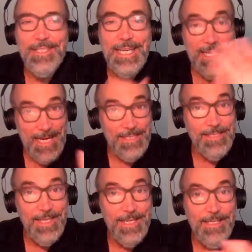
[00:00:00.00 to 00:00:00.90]
And I
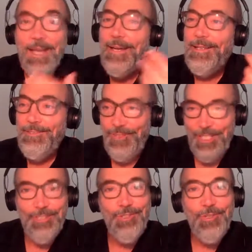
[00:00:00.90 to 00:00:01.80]
said,
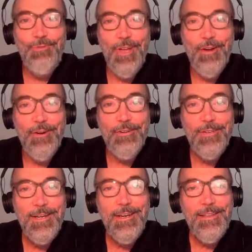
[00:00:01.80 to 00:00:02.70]
"Did you
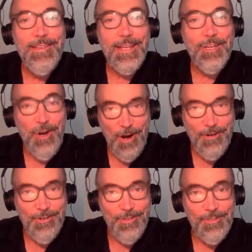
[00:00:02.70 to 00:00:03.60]
know that
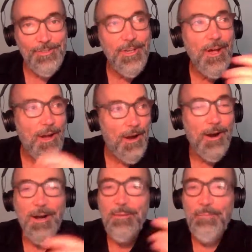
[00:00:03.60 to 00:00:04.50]
cardinals
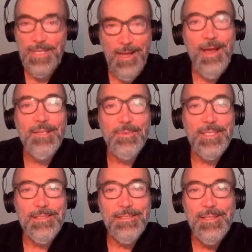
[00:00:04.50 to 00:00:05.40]
are
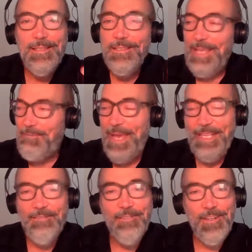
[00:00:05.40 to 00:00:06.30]
monogamous? They
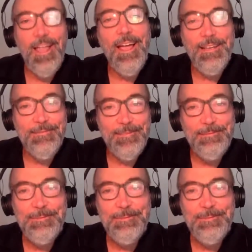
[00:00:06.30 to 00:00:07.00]
mate for life."